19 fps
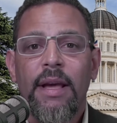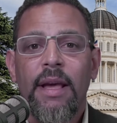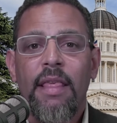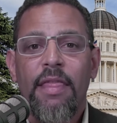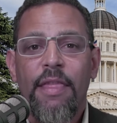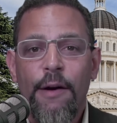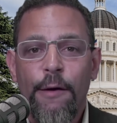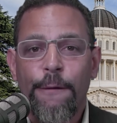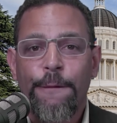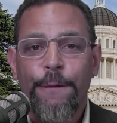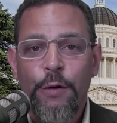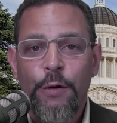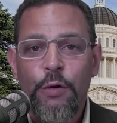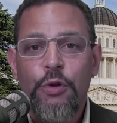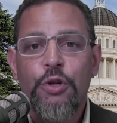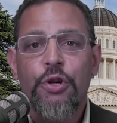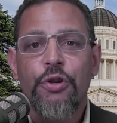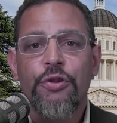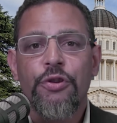Their
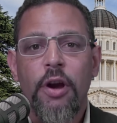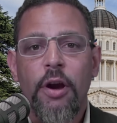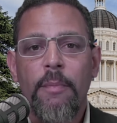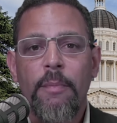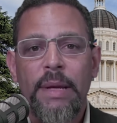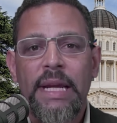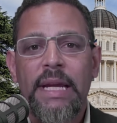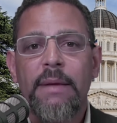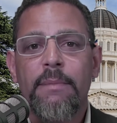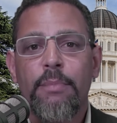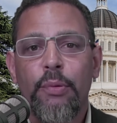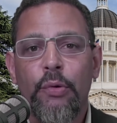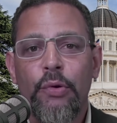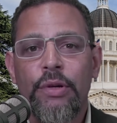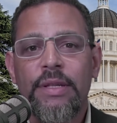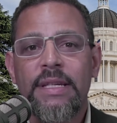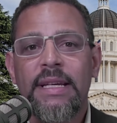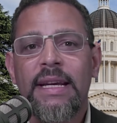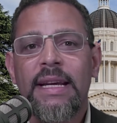futures are being
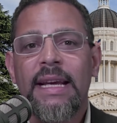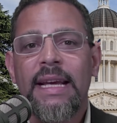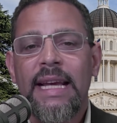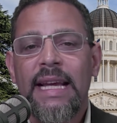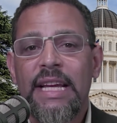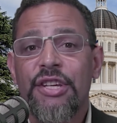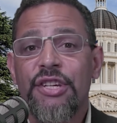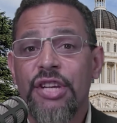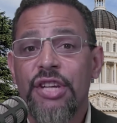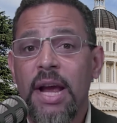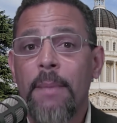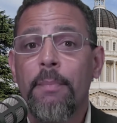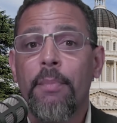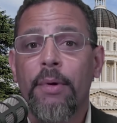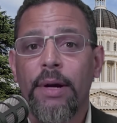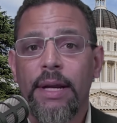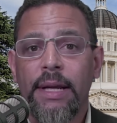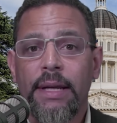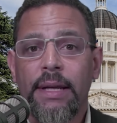put in
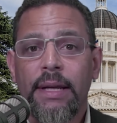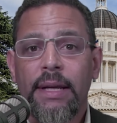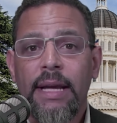jeopardy.